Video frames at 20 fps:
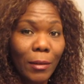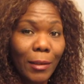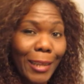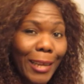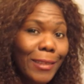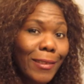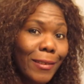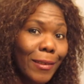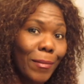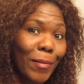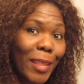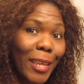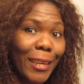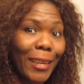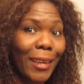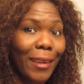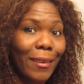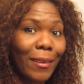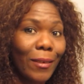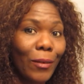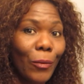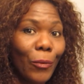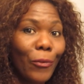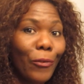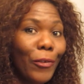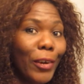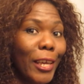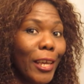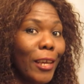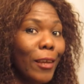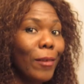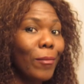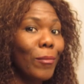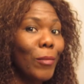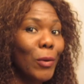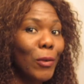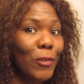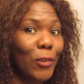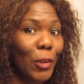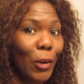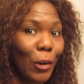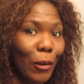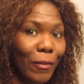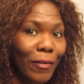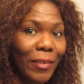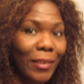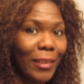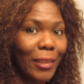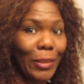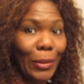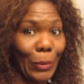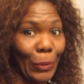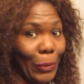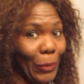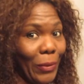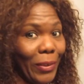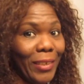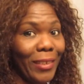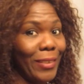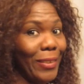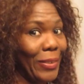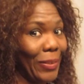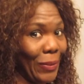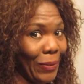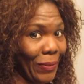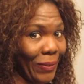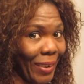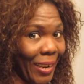That's something that we most often don't do,